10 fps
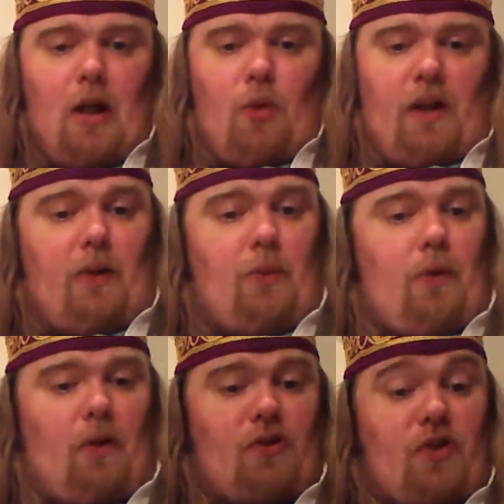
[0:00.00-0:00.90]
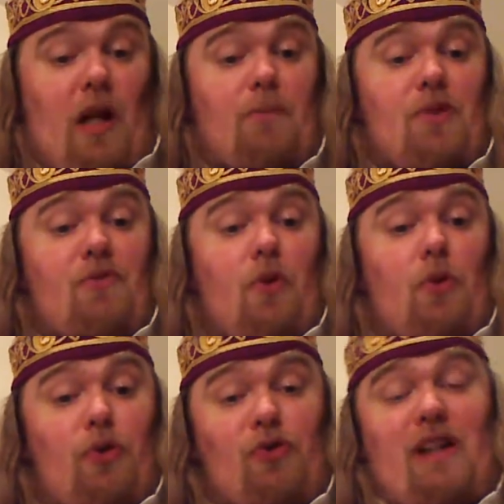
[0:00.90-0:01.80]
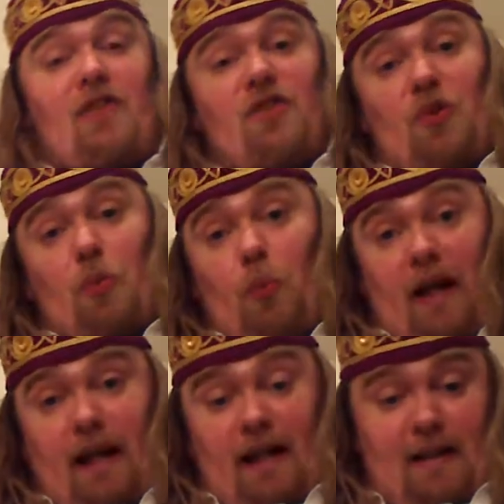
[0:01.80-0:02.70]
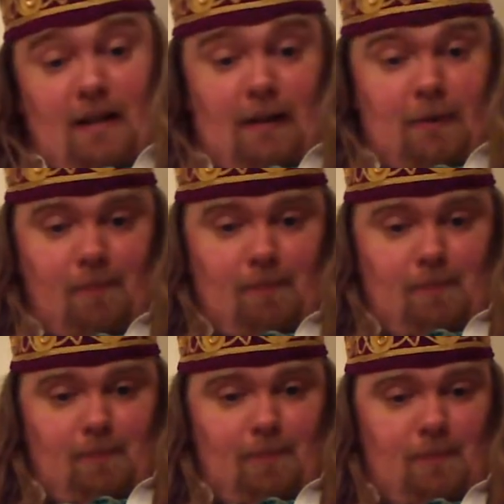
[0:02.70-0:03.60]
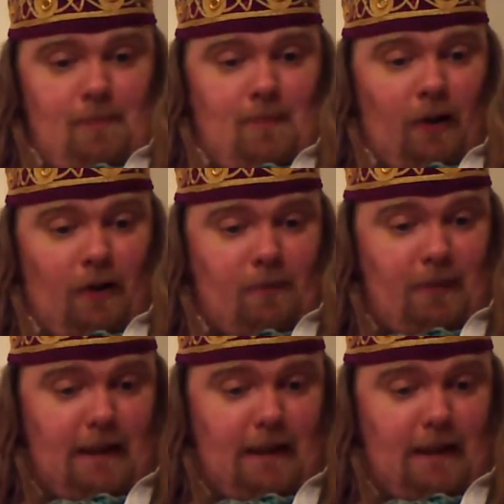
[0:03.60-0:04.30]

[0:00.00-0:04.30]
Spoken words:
We go on to chapter 4, Dragons and Weird. Pardon me.